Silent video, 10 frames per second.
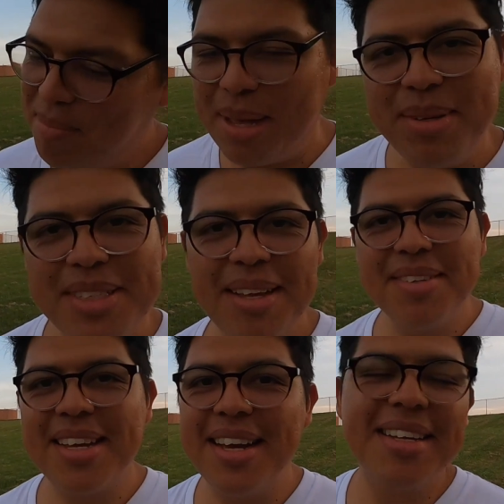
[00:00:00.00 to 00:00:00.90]
Baby
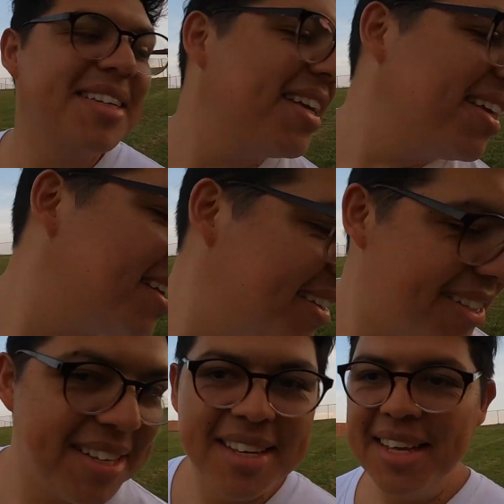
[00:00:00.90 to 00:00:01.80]
steps, guys
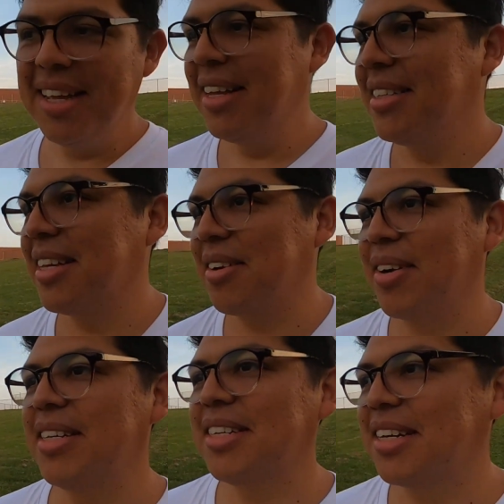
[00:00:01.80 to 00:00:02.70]
like
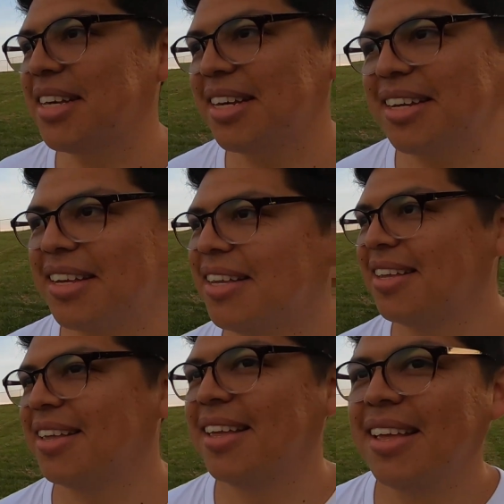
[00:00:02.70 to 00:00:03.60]
raising a kid.
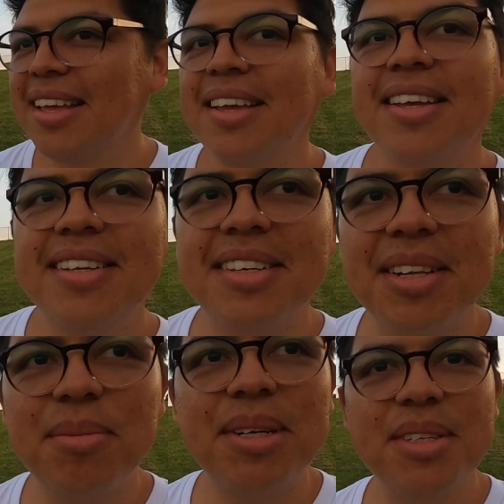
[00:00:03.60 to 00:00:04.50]
You
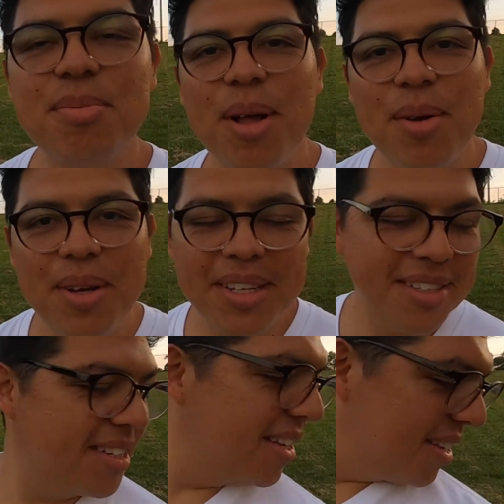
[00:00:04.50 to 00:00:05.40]
celebrate the small wins